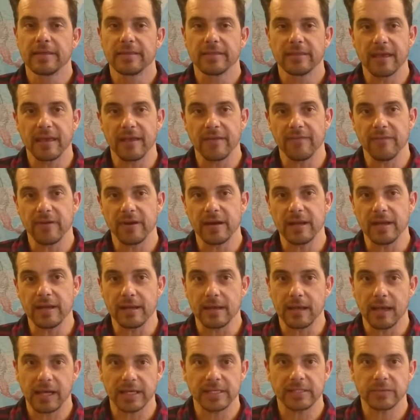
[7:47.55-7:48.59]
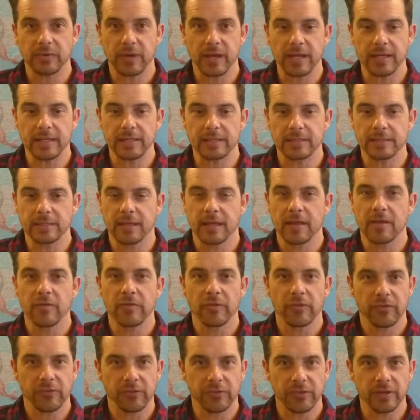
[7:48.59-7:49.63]
They're very lightweight,
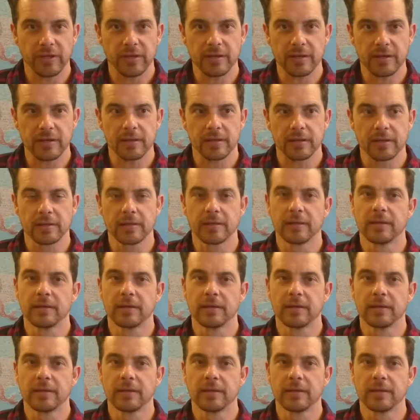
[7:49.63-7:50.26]
thin,